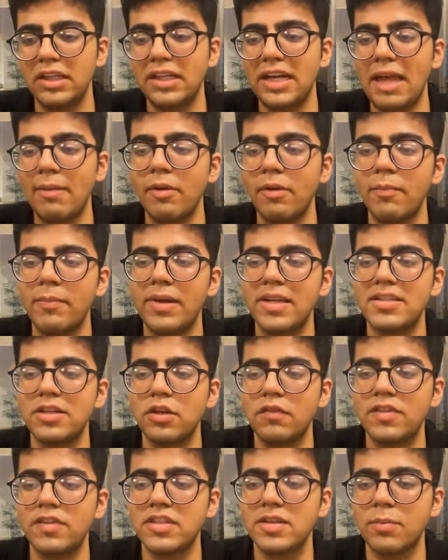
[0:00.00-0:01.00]
time complexity of
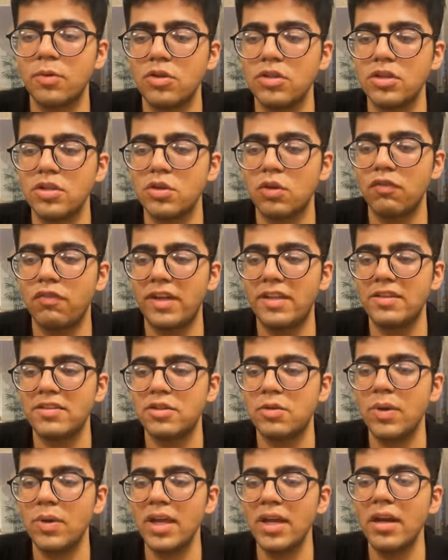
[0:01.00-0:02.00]
this approach is of n
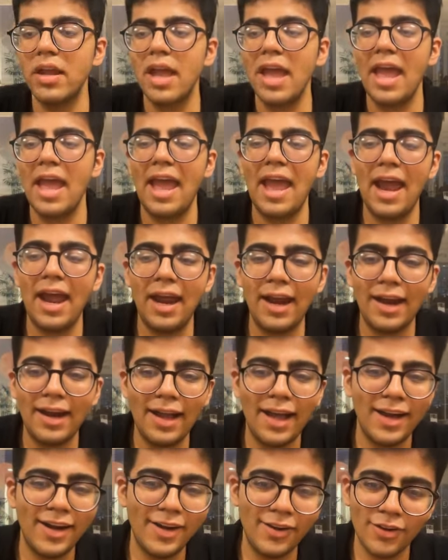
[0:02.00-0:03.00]
square, and
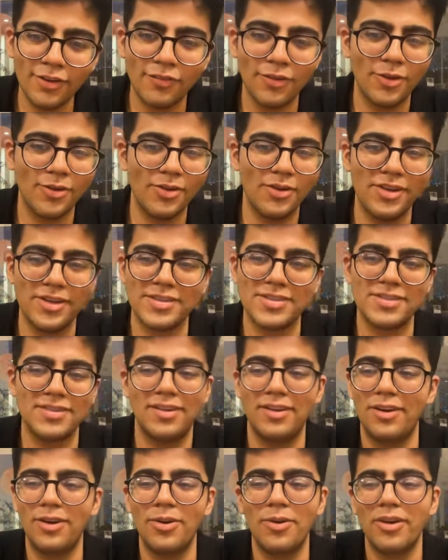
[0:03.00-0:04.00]
our interviewers
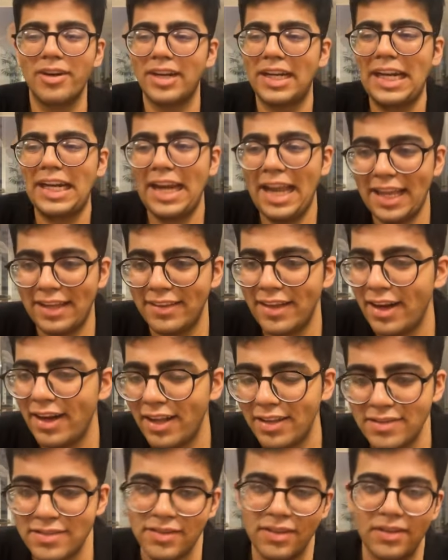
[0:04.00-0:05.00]
don't really like that
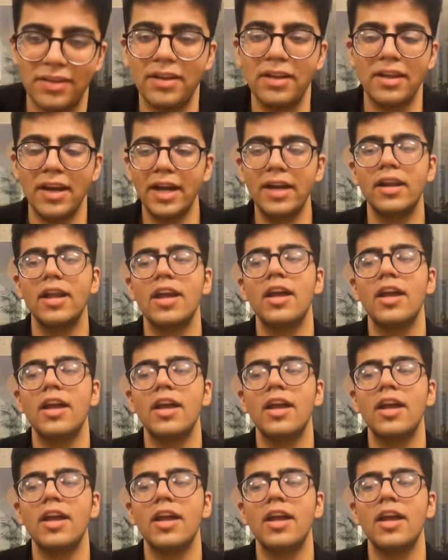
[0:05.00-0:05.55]
answer, right?